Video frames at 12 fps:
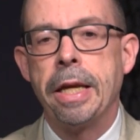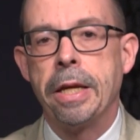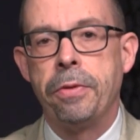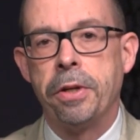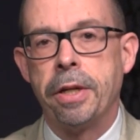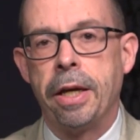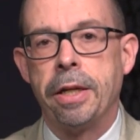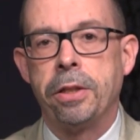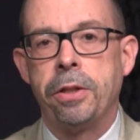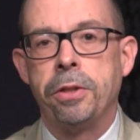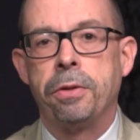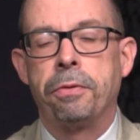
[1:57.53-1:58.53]
in the
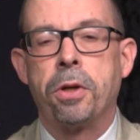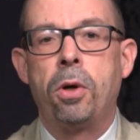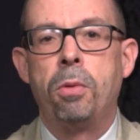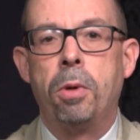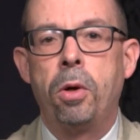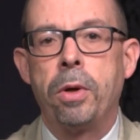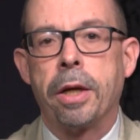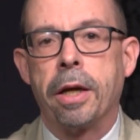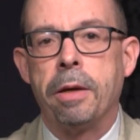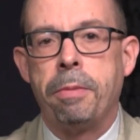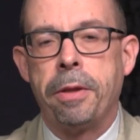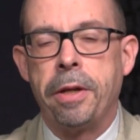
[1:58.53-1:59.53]
Diocese of Como, a
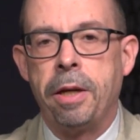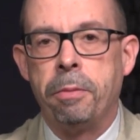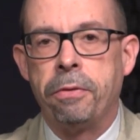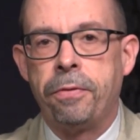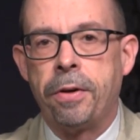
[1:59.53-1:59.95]
guy by the name of